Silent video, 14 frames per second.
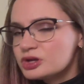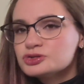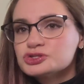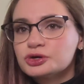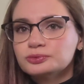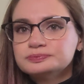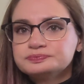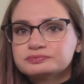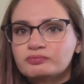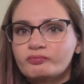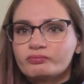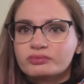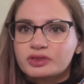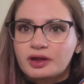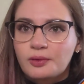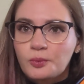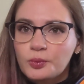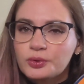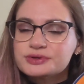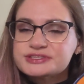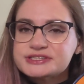So
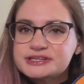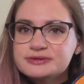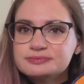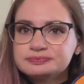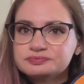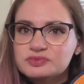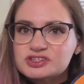we will see.